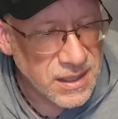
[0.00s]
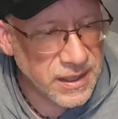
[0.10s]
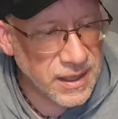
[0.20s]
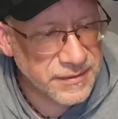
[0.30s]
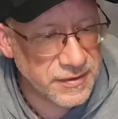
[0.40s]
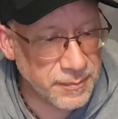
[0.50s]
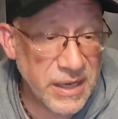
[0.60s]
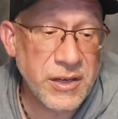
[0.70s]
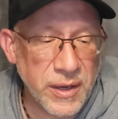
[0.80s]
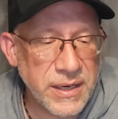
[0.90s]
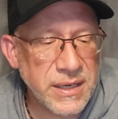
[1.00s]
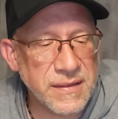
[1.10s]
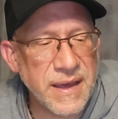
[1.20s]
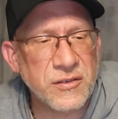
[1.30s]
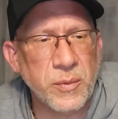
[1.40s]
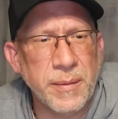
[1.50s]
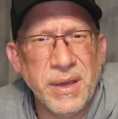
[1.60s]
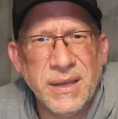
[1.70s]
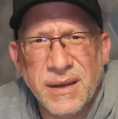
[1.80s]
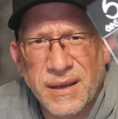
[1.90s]
I got, mind you, I did get that swim
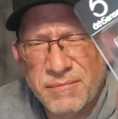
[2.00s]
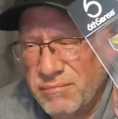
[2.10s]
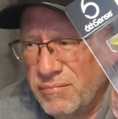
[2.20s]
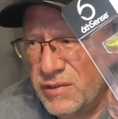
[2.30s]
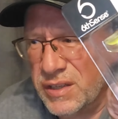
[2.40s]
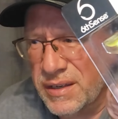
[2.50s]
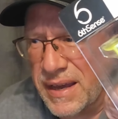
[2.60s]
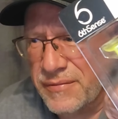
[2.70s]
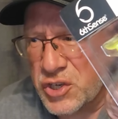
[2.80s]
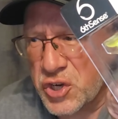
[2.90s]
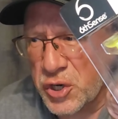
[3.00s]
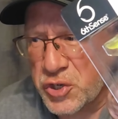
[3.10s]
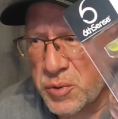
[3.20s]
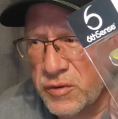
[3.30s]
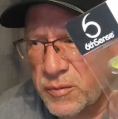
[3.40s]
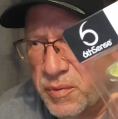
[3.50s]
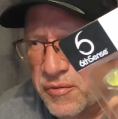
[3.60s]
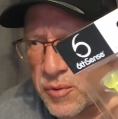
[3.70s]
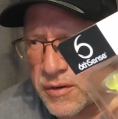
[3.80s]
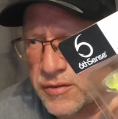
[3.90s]
bait, and I didn't have the chartreuse
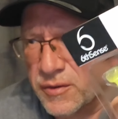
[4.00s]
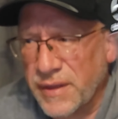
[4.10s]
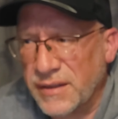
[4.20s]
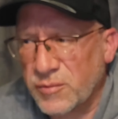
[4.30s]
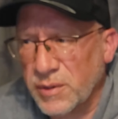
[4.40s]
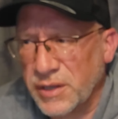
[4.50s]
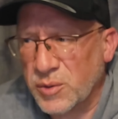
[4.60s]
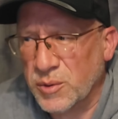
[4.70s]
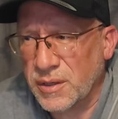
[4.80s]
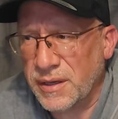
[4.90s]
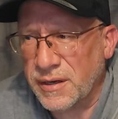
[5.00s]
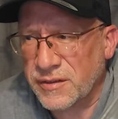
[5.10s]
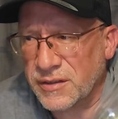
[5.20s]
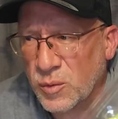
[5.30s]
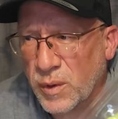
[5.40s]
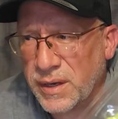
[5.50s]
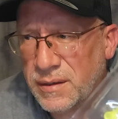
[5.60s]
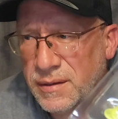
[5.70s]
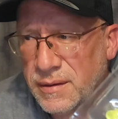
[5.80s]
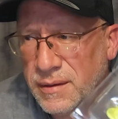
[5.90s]
before, so that's really cool. And it's got the
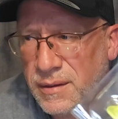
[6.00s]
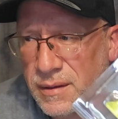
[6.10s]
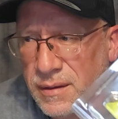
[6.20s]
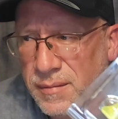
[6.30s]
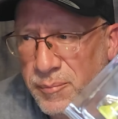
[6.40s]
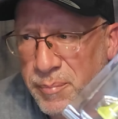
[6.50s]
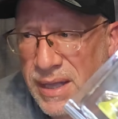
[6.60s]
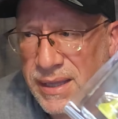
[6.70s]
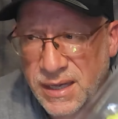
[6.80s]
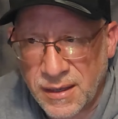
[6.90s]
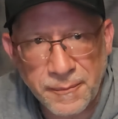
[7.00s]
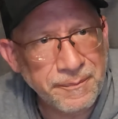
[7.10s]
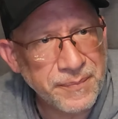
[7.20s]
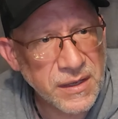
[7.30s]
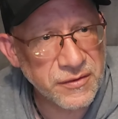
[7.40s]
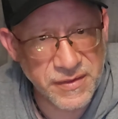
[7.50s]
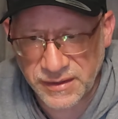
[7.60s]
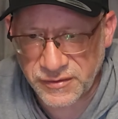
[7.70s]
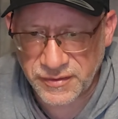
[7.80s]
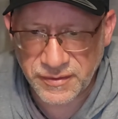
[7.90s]
white belly. So
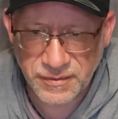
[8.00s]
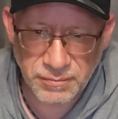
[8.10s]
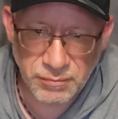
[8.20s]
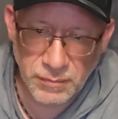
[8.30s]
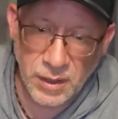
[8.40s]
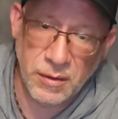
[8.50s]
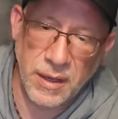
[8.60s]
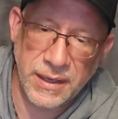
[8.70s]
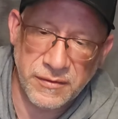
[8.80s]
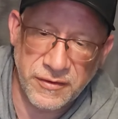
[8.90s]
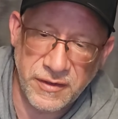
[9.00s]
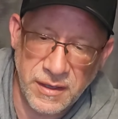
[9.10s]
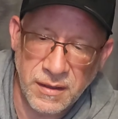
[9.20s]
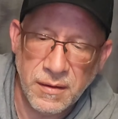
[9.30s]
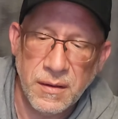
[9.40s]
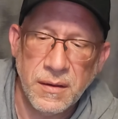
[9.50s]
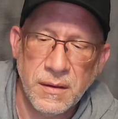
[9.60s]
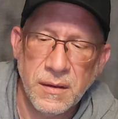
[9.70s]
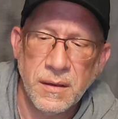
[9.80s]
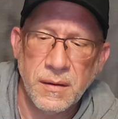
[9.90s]
that's, oh, I can see
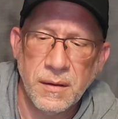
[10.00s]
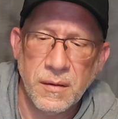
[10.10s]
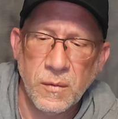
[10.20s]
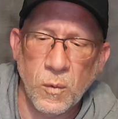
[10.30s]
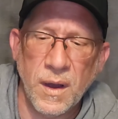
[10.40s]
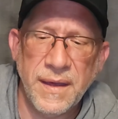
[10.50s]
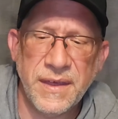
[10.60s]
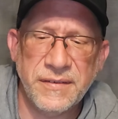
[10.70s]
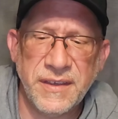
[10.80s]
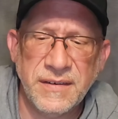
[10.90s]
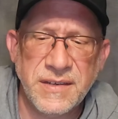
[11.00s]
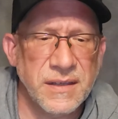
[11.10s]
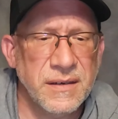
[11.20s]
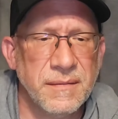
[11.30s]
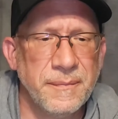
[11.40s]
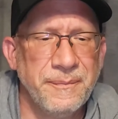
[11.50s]
why they sent it.